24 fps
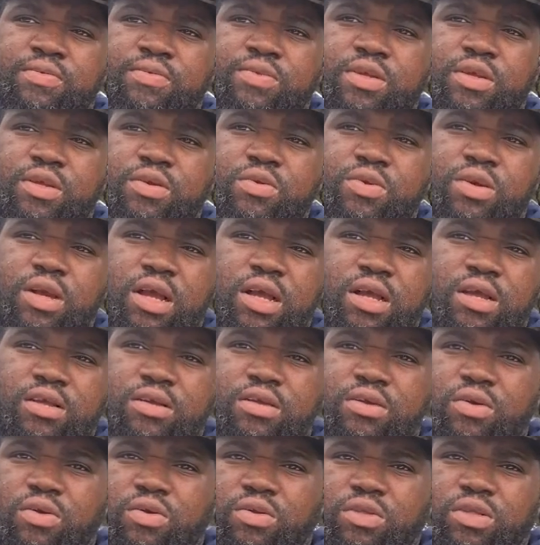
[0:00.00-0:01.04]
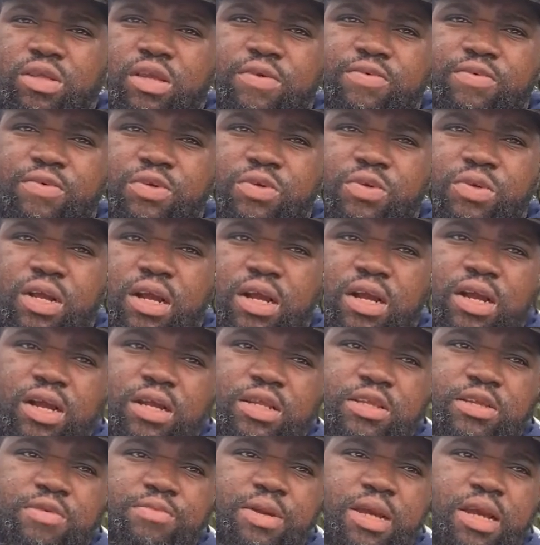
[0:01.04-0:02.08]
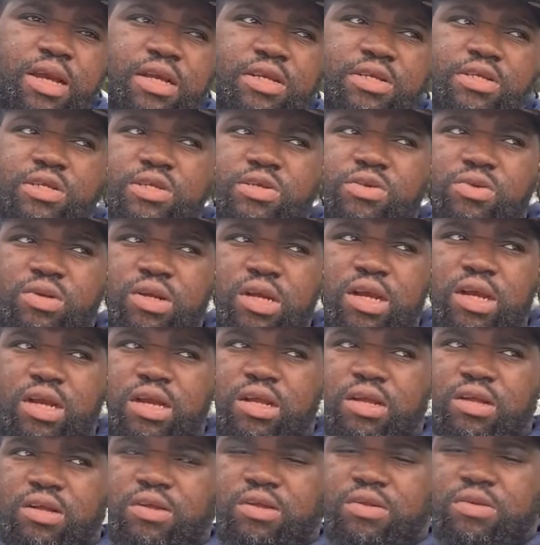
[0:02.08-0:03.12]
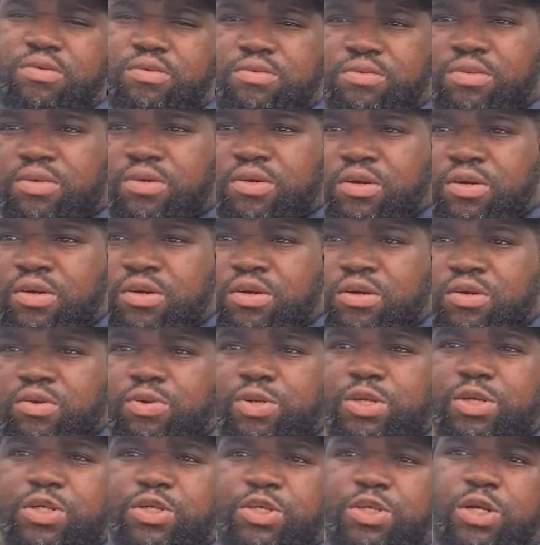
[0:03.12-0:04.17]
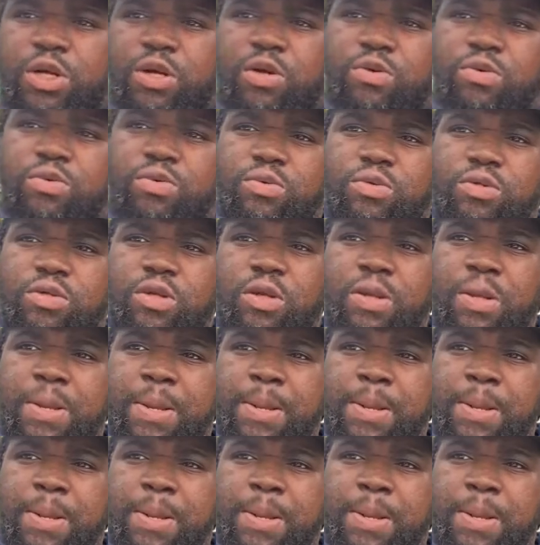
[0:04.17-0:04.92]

Then you got, on defense, you got Honey Badger, you got Chris Jones.